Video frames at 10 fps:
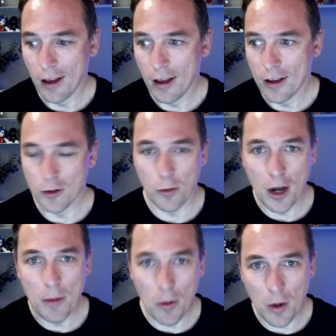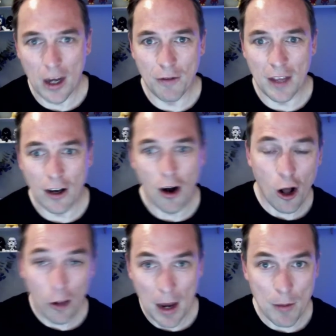So what if they
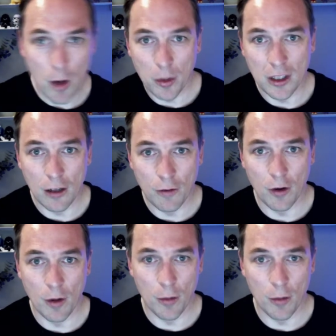call my mobile telephone number